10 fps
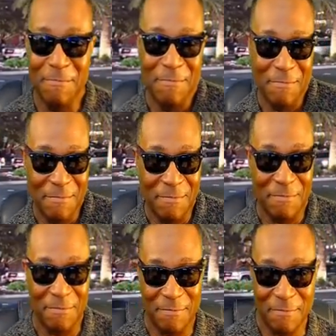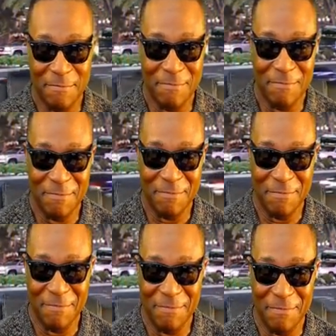
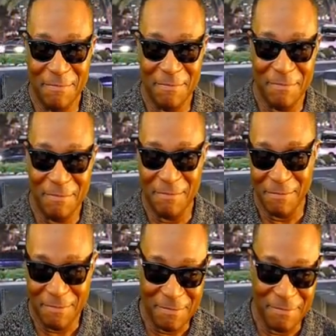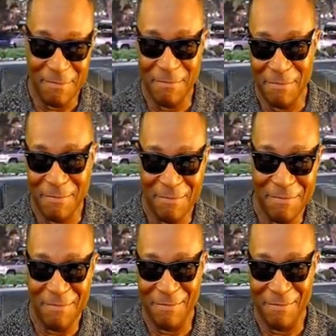(silent)